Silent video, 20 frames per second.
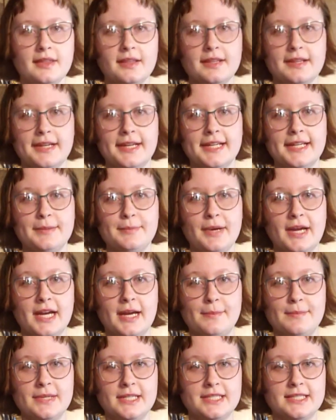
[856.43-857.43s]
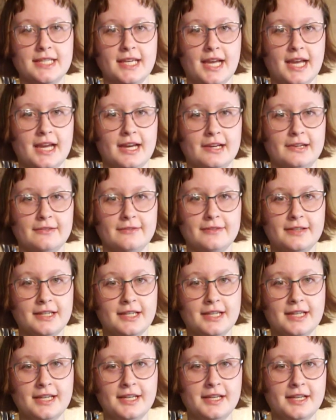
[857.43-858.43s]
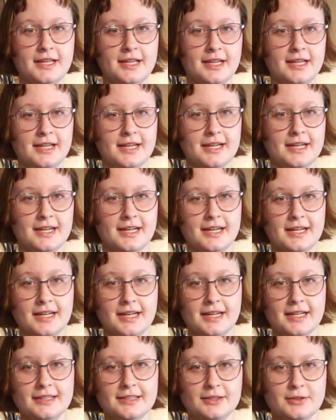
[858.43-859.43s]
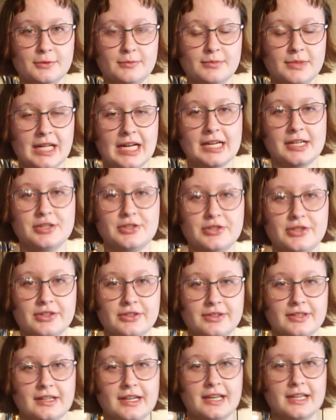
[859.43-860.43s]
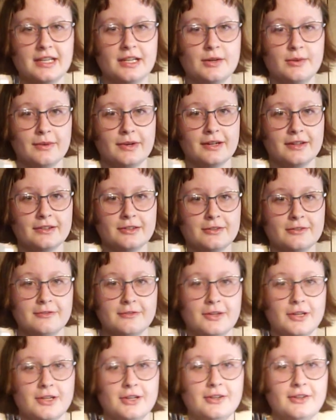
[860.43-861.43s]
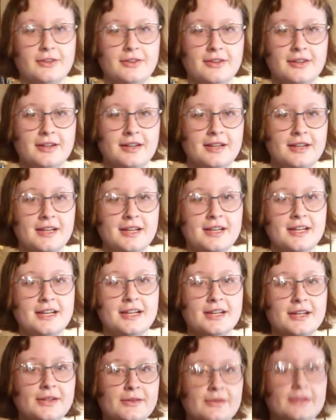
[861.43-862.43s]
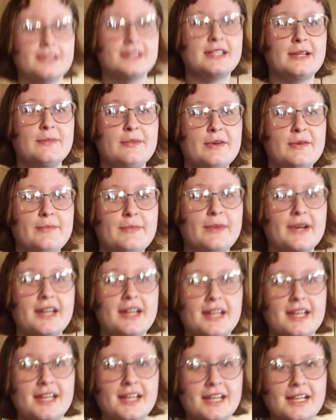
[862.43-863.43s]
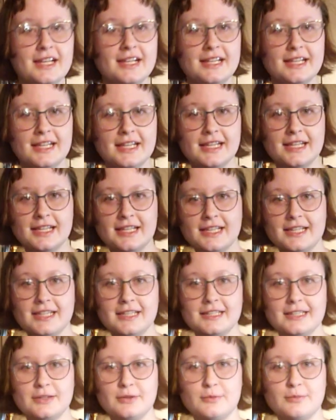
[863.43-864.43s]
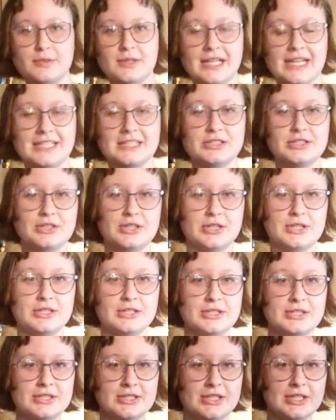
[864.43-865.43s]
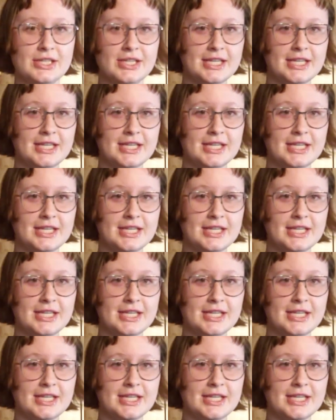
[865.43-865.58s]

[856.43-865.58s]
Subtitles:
I am happy to have a little black shirt that I can wear in the fall with some of my little plaid skirts.